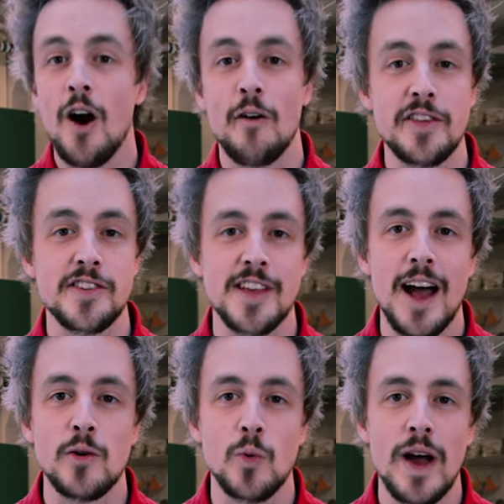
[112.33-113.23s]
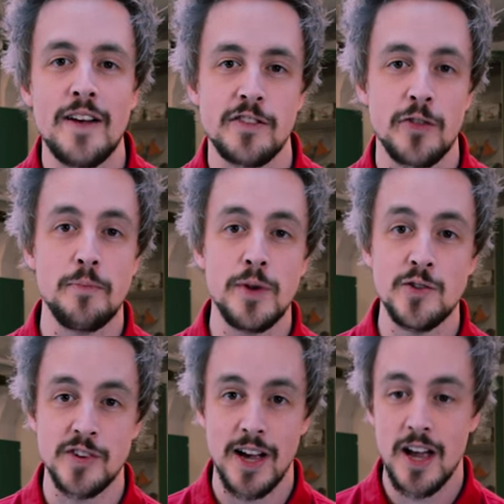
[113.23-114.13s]
of the sound waves of the
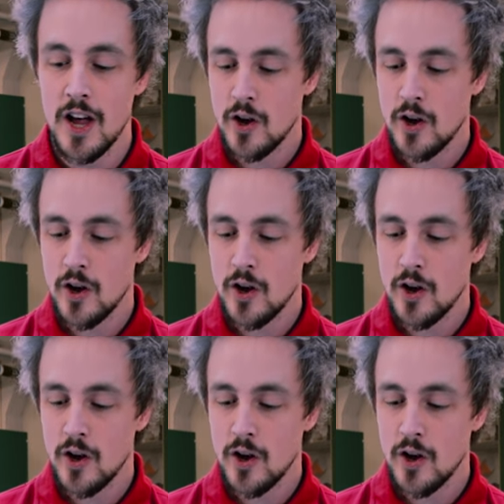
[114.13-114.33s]
music,